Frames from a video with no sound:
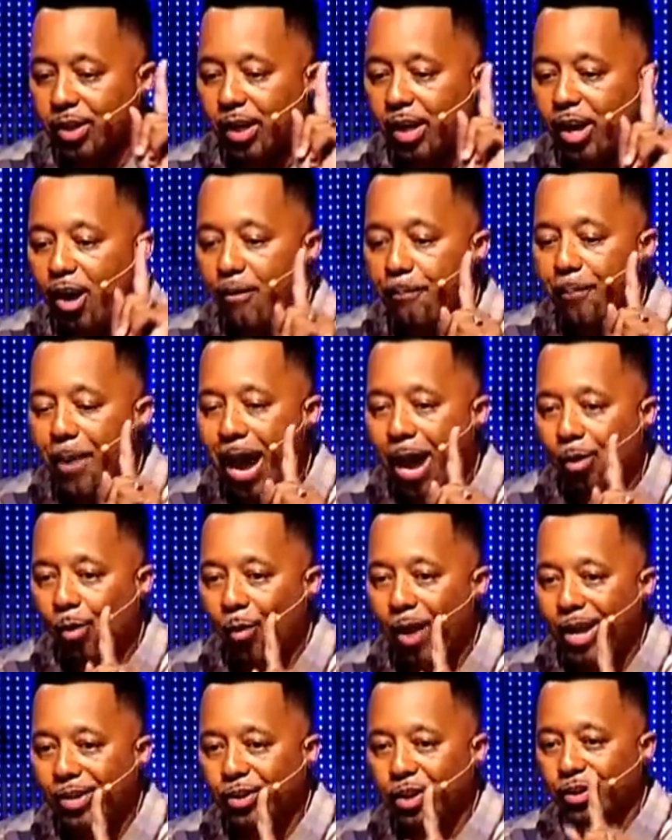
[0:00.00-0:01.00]
enough power,
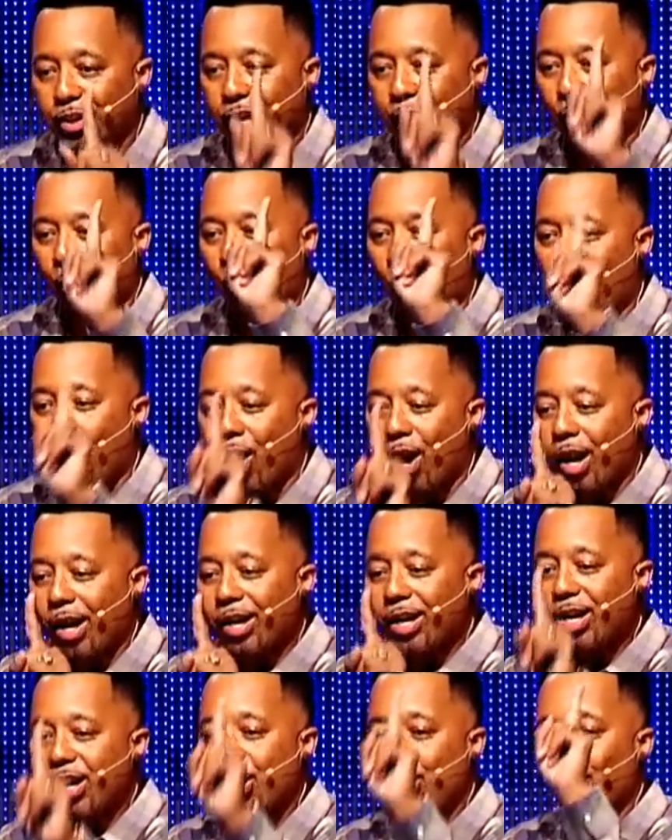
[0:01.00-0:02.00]
watch this, in
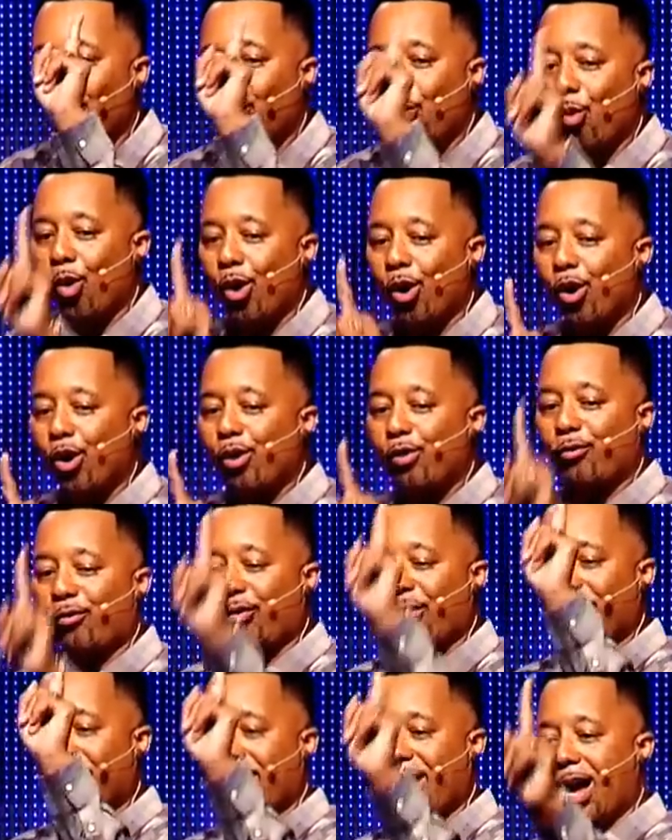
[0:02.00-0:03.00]
one word
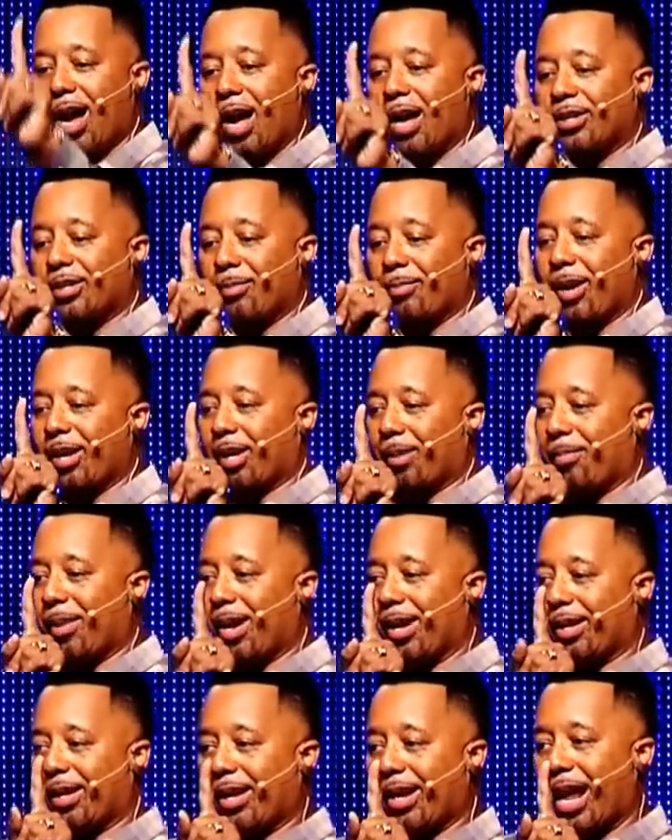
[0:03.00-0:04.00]
from God to make a
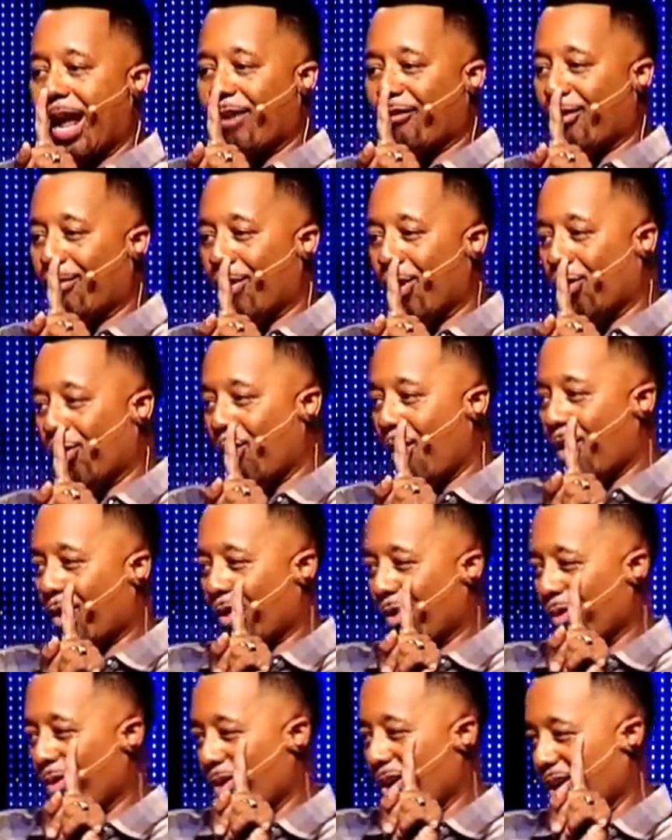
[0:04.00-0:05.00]
man get out of a boat and walk
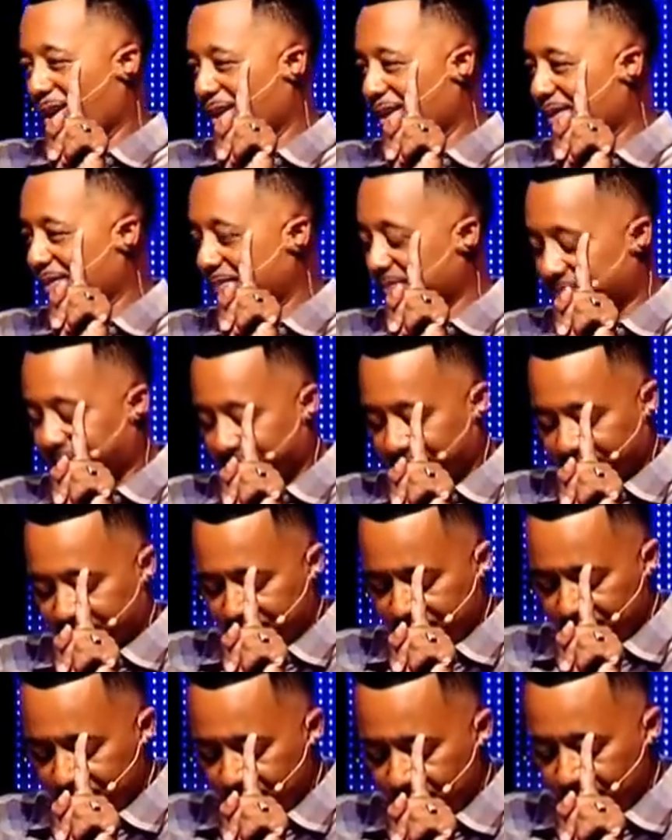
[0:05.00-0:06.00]
on the water.
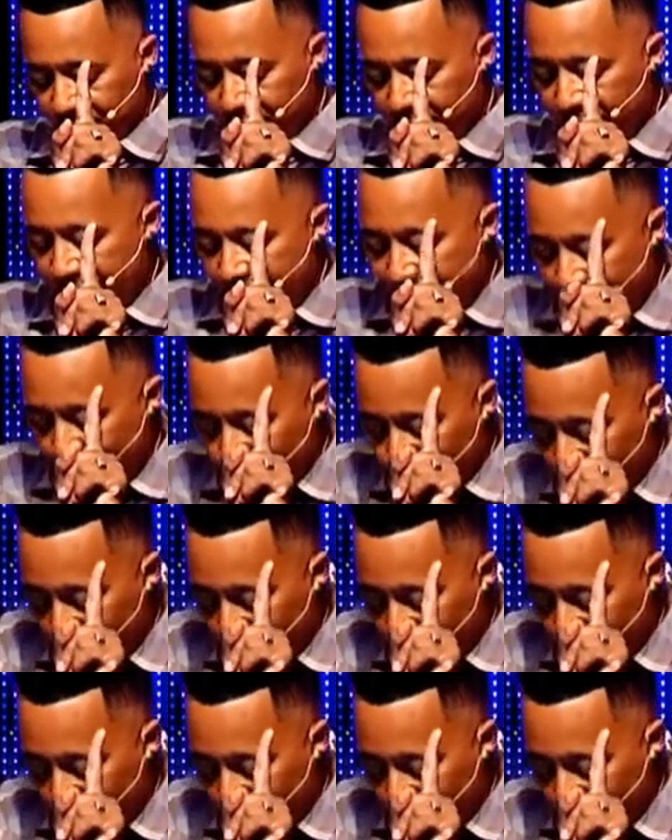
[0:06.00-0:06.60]
He